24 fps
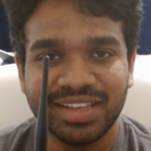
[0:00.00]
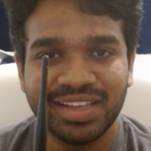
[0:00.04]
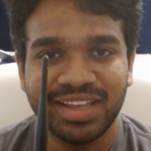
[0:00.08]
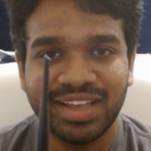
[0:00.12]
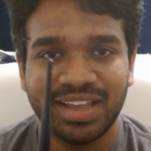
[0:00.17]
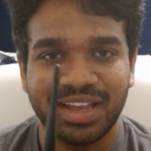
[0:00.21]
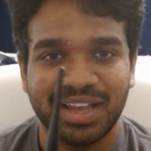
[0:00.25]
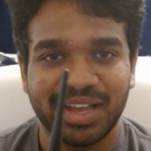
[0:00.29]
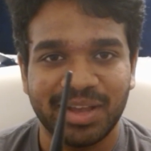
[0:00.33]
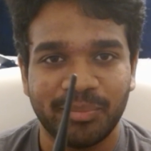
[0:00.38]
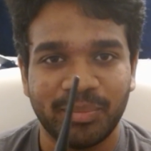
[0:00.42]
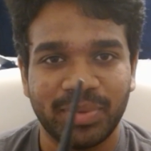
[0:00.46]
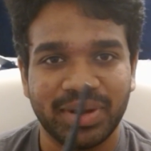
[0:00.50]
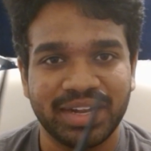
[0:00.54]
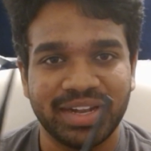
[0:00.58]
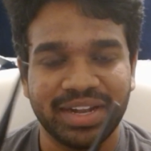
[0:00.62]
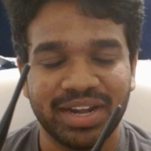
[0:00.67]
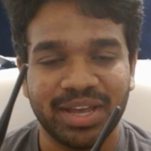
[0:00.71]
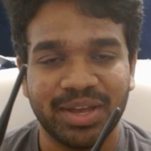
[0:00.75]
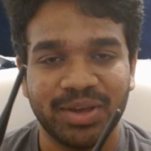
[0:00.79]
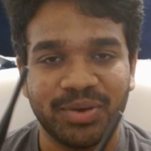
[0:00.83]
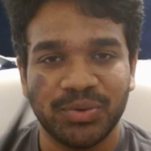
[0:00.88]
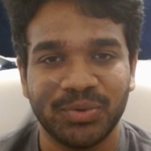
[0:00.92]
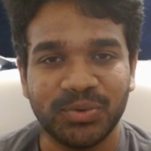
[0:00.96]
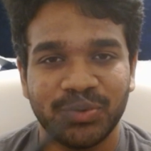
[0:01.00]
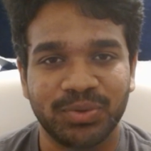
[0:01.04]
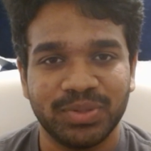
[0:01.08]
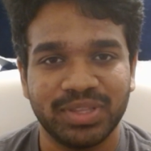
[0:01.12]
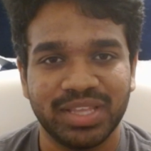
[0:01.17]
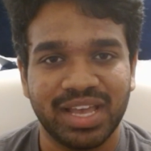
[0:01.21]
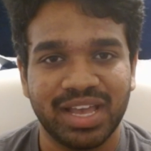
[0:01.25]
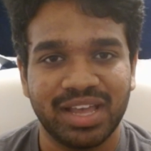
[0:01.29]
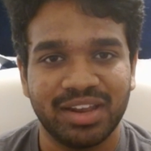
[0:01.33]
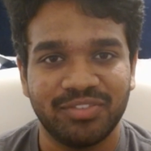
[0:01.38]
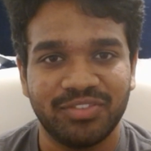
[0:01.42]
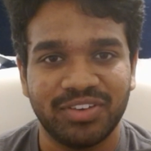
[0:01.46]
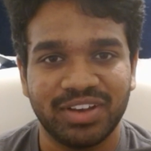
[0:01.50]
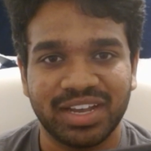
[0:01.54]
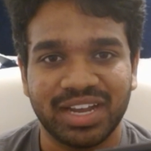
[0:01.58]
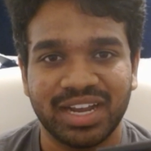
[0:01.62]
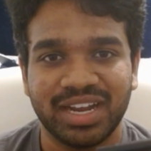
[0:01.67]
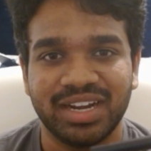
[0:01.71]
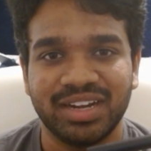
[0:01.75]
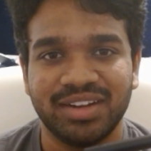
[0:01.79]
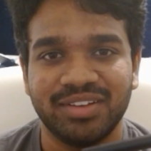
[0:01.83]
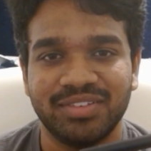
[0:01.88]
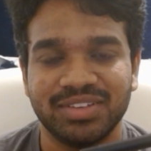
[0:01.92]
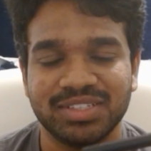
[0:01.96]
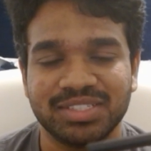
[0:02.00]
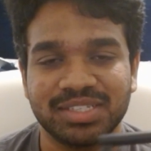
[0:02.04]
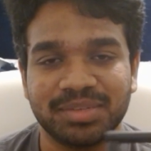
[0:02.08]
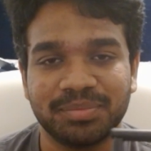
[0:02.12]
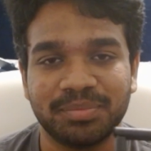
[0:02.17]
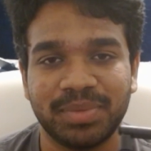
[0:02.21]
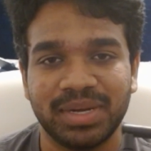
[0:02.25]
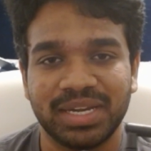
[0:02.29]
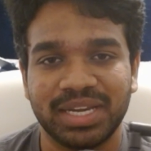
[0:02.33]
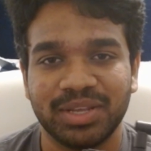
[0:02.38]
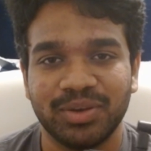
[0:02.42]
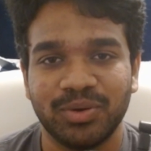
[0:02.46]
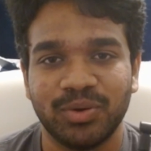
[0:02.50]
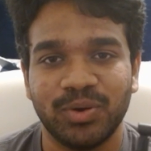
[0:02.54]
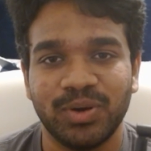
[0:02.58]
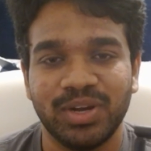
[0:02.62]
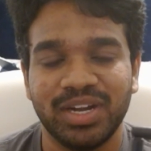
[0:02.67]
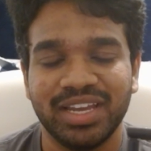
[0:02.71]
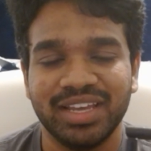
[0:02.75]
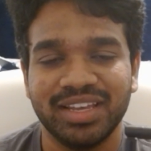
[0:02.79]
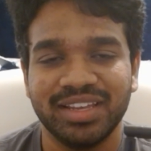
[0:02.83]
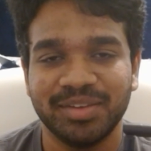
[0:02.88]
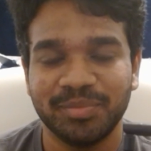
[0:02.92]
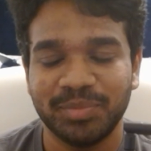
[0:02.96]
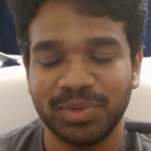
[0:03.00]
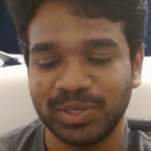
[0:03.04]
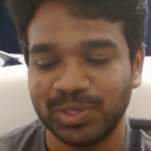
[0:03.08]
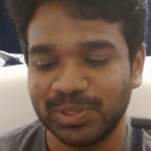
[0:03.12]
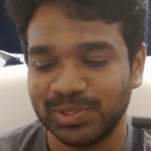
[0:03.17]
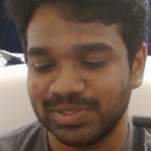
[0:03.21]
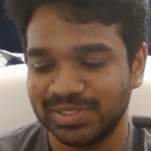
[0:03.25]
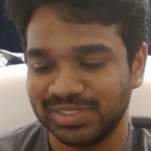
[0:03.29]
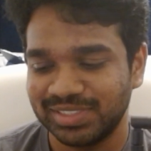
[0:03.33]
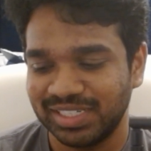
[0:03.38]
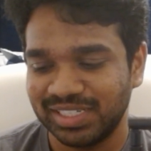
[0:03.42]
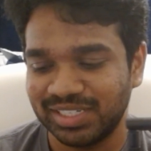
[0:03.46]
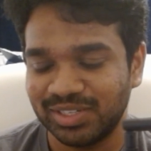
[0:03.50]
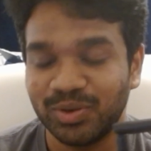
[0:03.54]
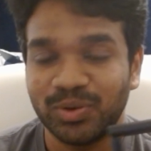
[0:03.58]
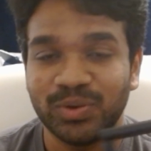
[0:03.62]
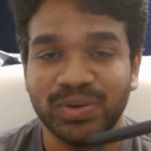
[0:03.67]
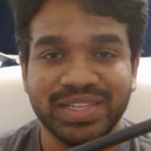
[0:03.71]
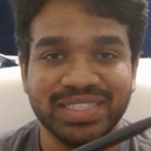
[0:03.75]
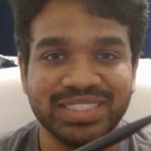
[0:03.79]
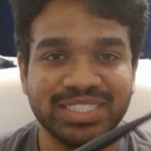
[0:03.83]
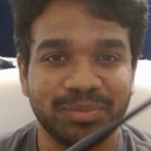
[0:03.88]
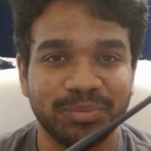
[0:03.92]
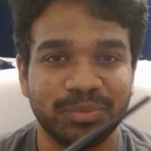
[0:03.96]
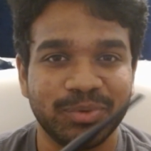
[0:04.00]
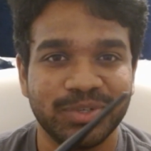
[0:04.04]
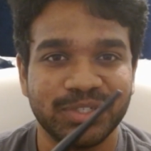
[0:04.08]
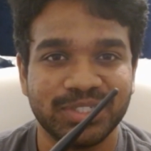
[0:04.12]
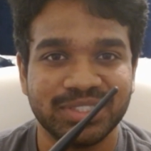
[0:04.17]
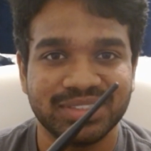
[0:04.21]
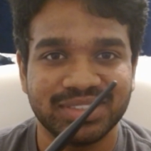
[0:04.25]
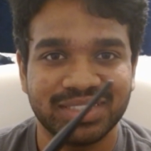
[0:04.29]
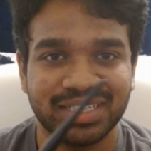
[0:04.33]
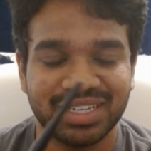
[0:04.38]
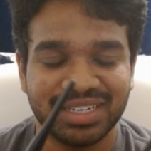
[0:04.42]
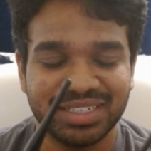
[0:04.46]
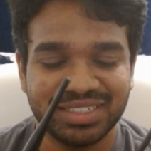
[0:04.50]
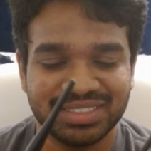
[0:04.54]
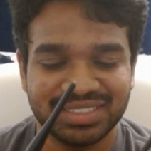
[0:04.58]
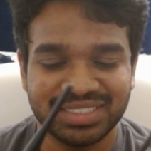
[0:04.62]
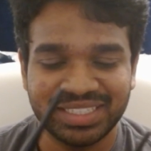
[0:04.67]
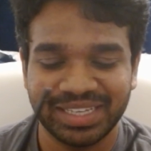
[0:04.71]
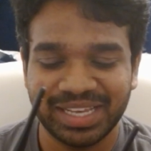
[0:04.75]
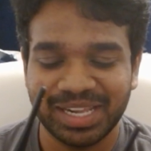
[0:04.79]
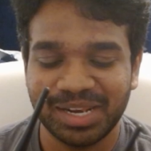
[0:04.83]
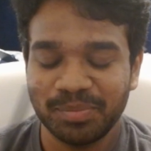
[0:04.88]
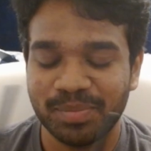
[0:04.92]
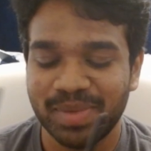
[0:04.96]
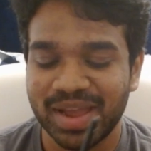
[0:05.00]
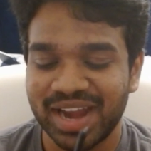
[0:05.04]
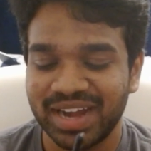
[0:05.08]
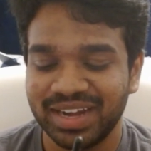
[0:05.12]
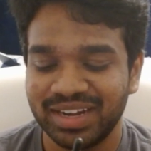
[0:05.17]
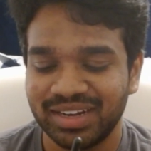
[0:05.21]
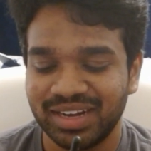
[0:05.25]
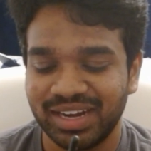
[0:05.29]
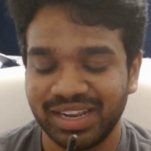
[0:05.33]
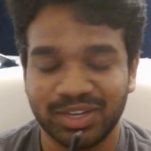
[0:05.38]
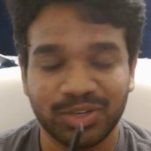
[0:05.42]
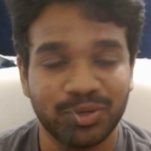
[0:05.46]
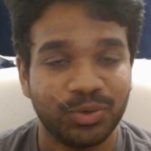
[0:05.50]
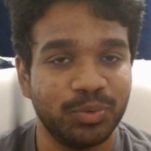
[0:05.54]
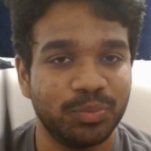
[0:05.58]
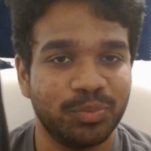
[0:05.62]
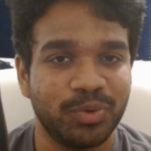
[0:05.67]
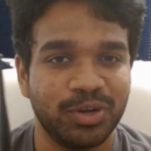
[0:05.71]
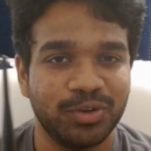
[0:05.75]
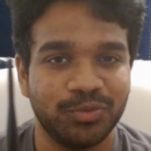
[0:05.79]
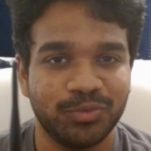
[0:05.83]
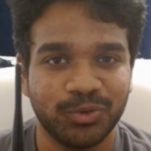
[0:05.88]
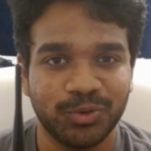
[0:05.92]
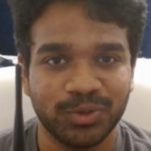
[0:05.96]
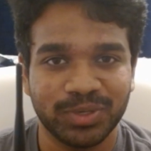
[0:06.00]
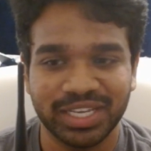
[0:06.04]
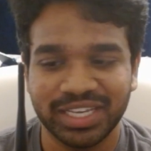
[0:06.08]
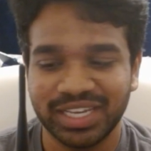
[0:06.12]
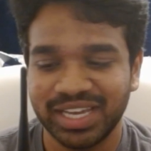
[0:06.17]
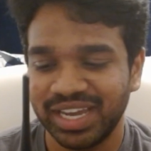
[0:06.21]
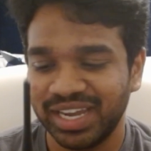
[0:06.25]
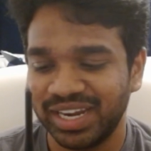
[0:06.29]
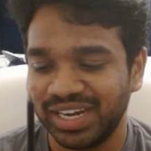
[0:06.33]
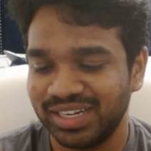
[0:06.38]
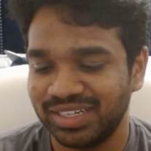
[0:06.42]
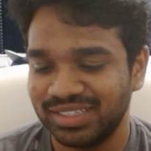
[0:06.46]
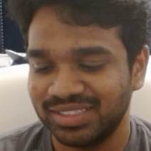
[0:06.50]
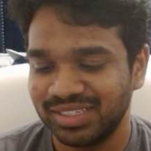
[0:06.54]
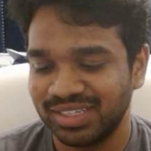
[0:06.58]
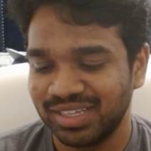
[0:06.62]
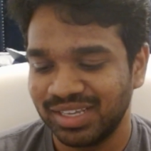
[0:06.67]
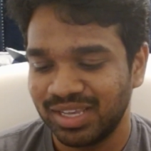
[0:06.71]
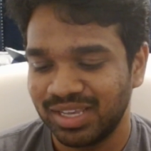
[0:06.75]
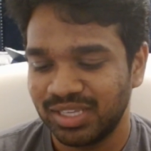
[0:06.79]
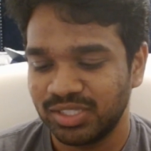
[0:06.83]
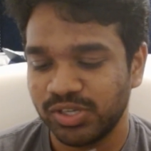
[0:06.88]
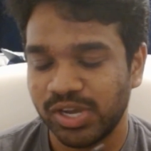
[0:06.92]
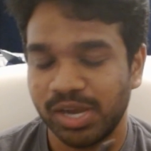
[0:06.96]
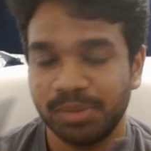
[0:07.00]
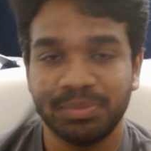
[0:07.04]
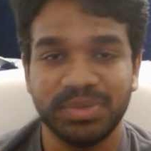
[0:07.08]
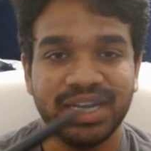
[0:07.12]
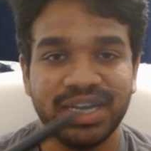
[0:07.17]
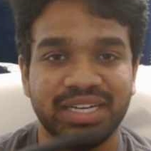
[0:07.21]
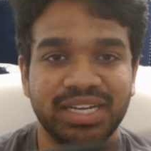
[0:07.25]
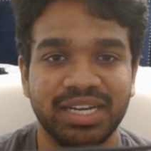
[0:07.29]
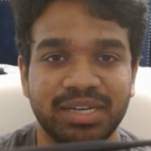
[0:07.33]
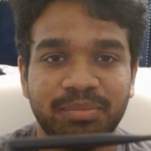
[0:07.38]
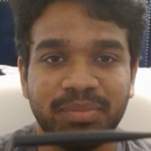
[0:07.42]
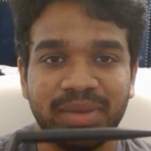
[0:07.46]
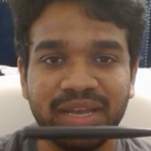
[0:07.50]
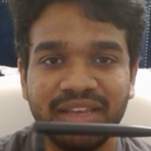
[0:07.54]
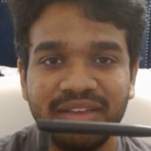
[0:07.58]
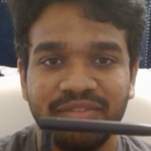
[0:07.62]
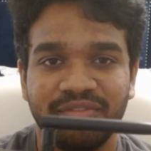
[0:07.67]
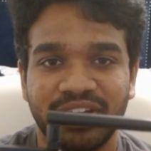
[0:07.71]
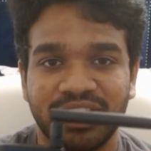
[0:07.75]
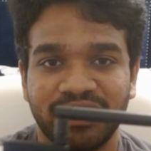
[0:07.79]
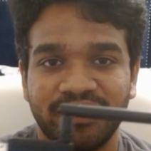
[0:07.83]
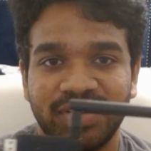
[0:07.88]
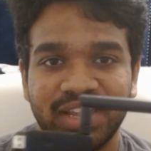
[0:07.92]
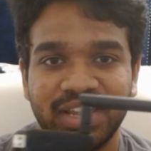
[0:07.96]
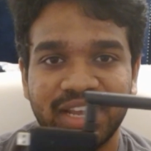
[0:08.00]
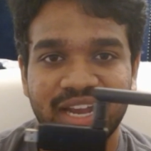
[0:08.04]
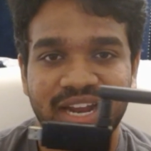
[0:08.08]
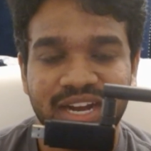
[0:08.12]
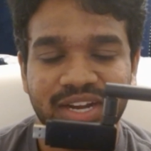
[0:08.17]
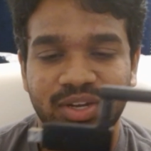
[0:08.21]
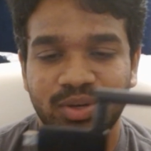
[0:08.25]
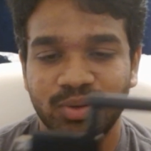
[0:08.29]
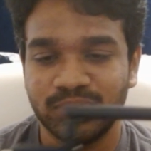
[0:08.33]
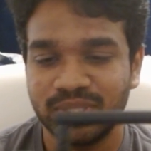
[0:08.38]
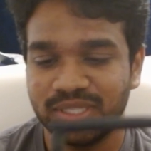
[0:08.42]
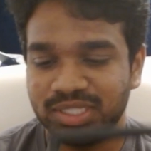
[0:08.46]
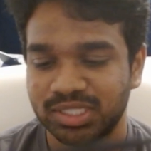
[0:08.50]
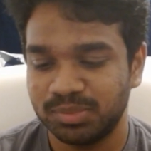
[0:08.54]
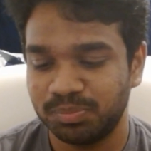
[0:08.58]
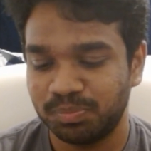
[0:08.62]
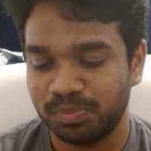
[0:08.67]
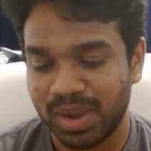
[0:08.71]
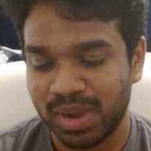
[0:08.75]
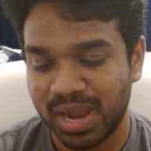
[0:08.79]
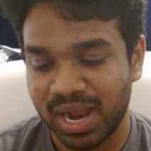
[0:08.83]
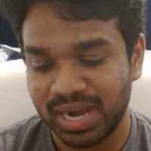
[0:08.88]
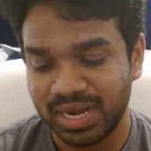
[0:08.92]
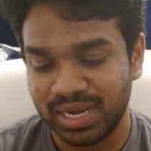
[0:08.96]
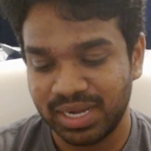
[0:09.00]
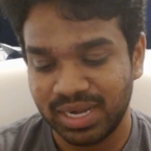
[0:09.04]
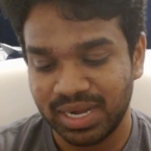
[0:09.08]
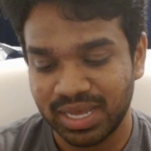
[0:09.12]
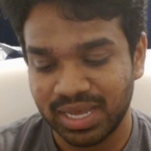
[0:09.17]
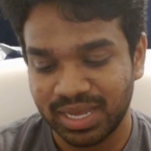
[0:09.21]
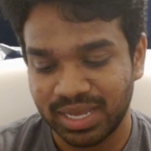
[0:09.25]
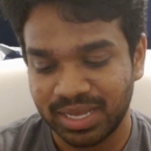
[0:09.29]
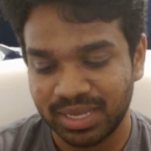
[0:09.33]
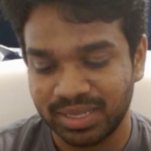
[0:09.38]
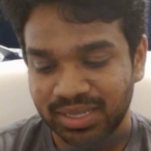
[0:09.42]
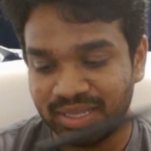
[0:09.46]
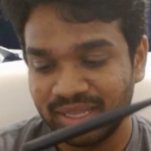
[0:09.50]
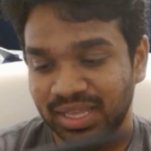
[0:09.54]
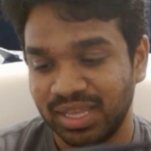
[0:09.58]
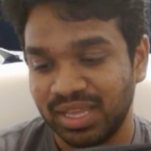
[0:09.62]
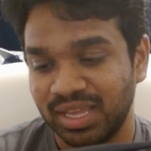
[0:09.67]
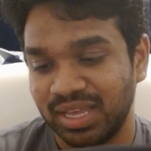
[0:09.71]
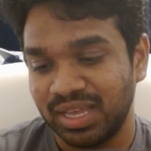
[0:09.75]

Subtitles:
But now the Alpha Card was pretty old, because it only supports single band, like 2.4 gigahertz. So I updated my Wi-Fi card to this Panda.